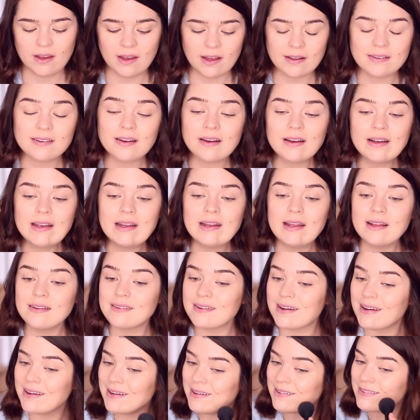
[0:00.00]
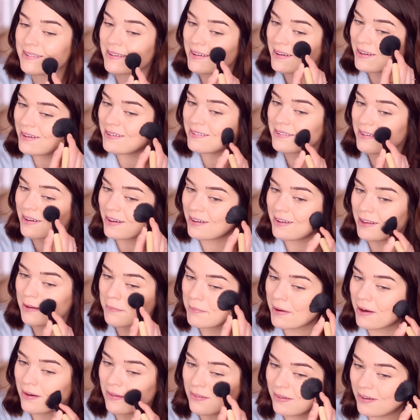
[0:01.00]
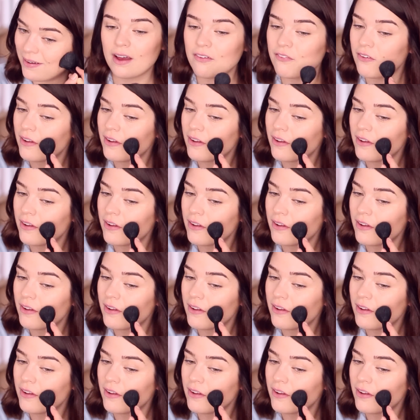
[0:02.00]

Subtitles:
A tiny, tiny, tiny, tiny amount.